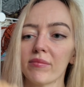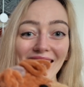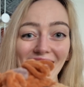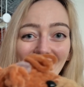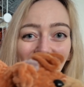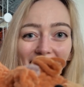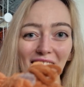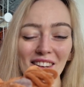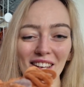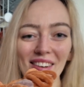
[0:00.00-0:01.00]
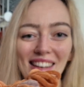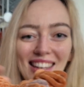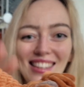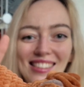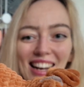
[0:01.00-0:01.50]
Look at how cute
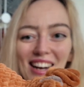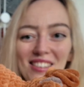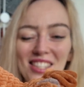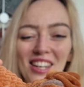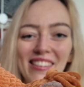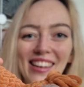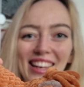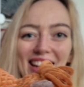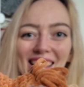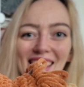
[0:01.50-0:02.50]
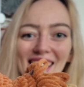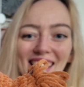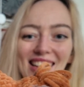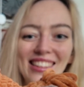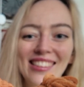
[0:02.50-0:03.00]
he is and how chunky he
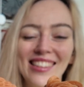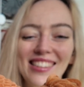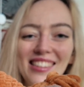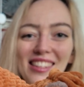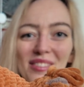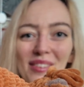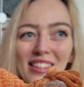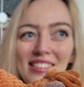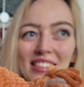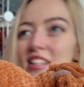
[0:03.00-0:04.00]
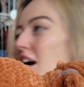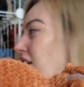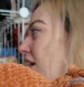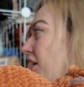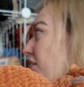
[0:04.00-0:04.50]
is. So this one is in
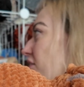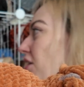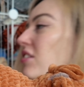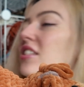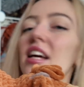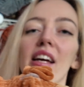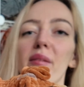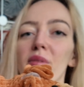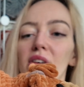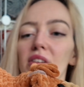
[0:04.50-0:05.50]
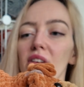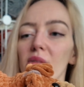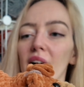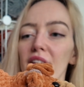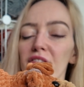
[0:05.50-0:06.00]
Yarn Art Dolce. I bought
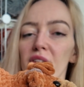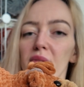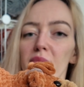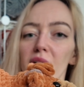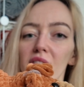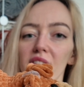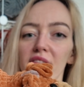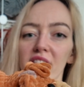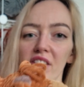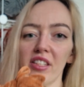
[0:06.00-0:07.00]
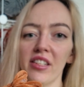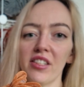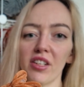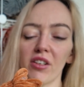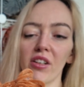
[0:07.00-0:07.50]
quite a few balls of this
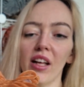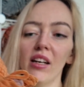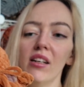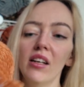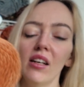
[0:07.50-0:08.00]
ginger colour,